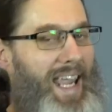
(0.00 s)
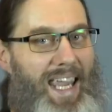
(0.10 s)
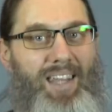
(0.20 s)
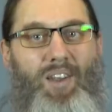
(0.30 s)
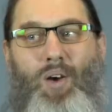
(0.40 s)

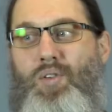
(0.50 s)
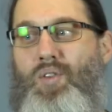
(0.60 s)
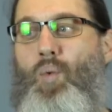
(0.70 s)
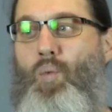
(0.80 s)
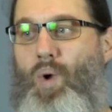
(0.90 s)
he
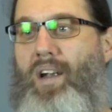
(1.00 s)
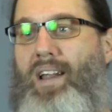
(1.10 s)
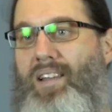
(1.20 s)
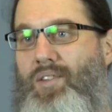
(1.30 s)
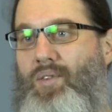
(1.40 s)
knows where
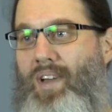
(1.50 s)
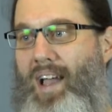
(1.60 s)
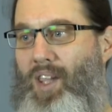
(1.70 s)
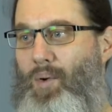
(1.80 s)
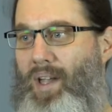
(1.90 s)
he has to
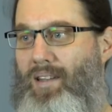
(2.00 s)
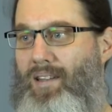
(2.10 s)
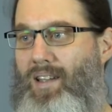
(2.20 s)
evacuate.